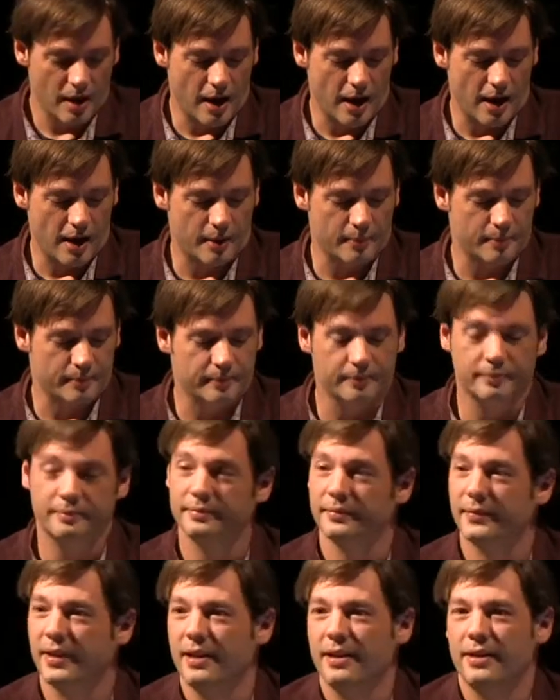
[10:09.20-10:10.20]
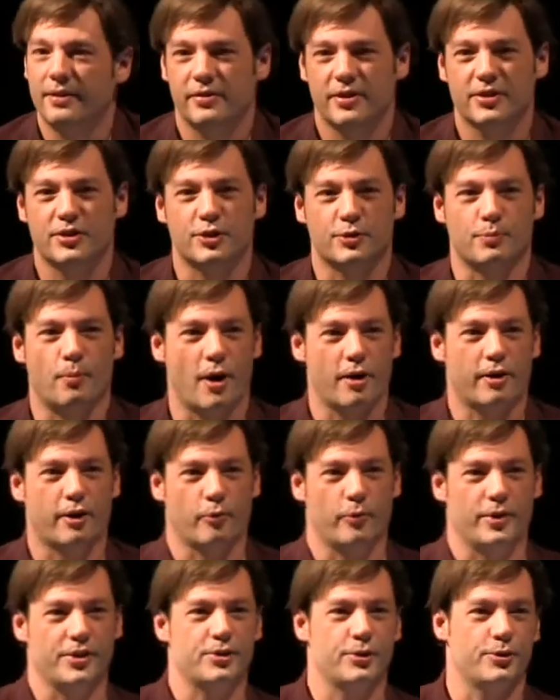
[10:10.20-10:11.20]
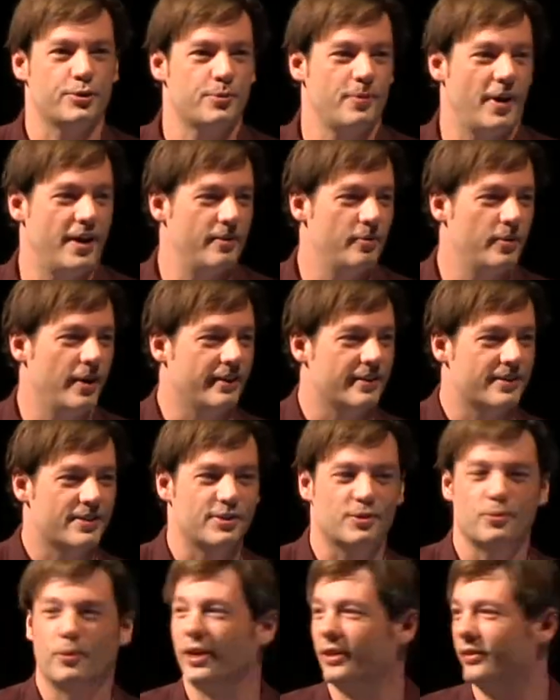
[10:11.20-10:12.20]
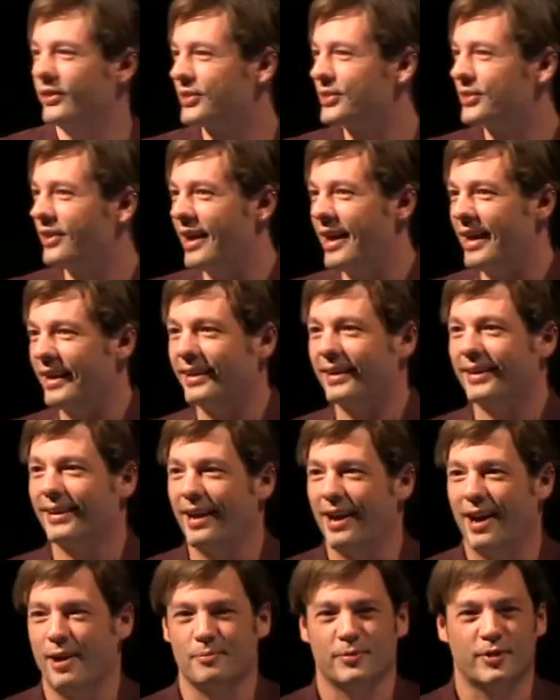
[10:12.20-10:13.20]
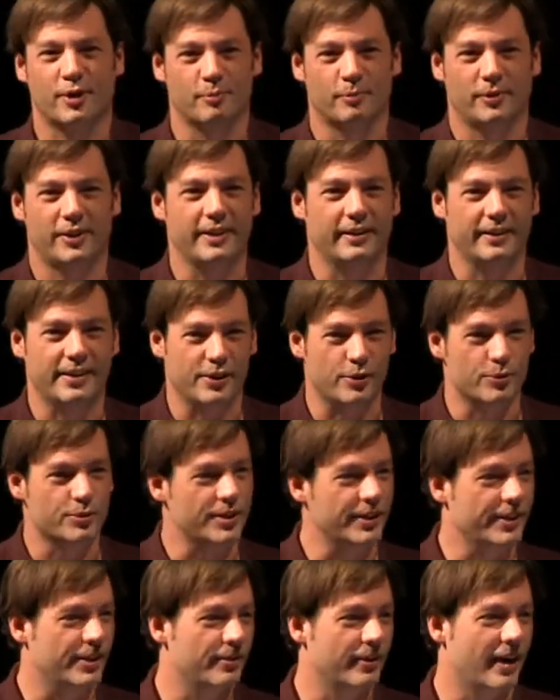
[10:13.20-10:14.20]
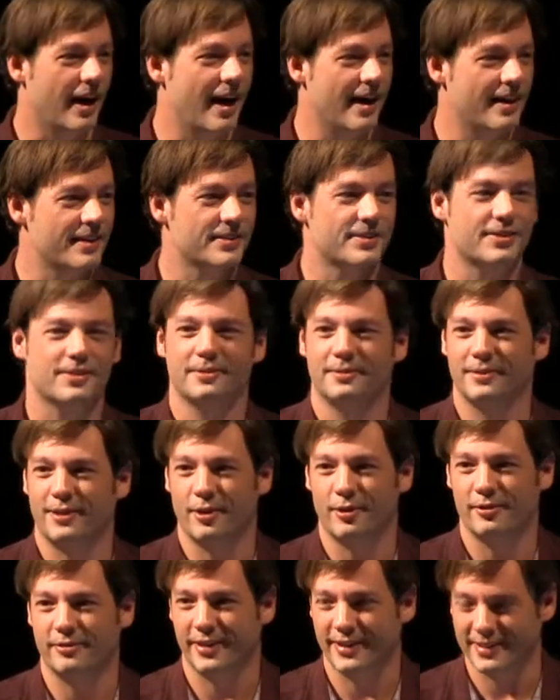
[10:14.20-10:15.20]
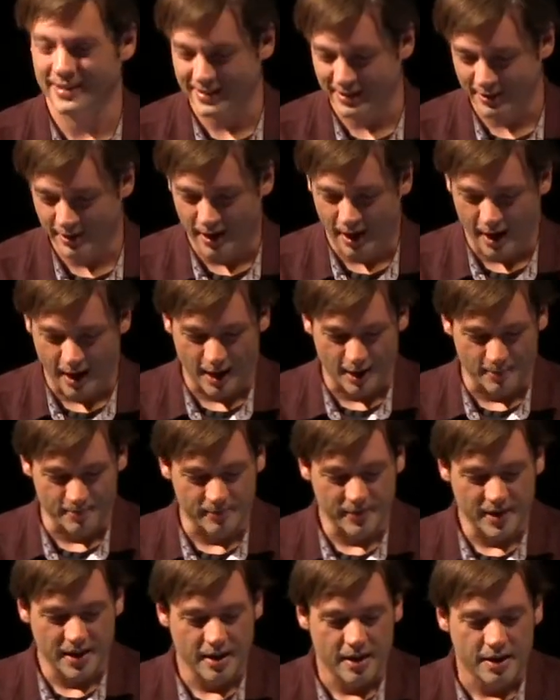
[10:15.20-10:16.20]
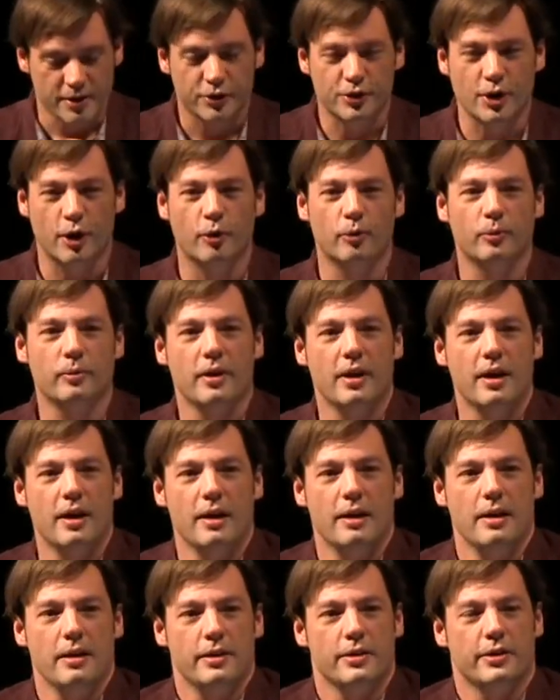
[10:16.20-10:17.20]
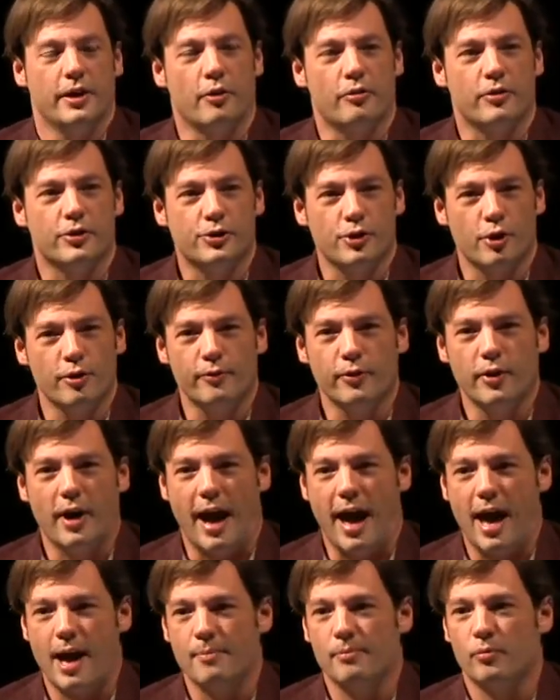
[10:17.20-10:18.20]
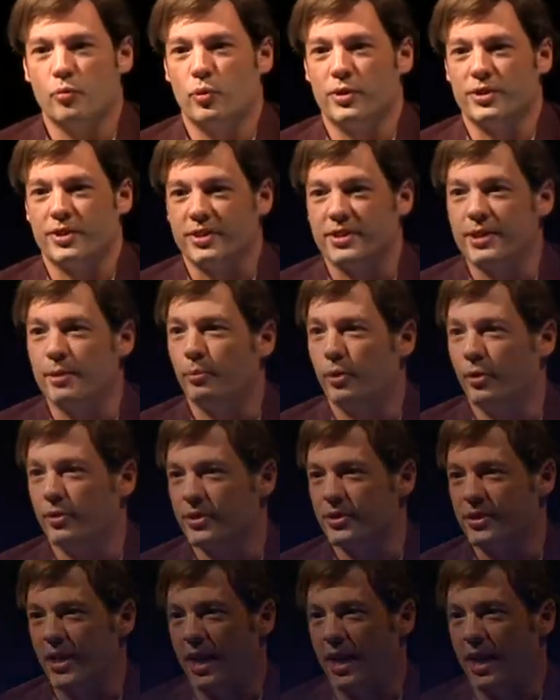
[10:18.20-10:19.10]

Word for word: Um, this is market research, by the way. This is what it looks like. I'm completely using you guys, no offense. Um, so, you know, the server app was a simpler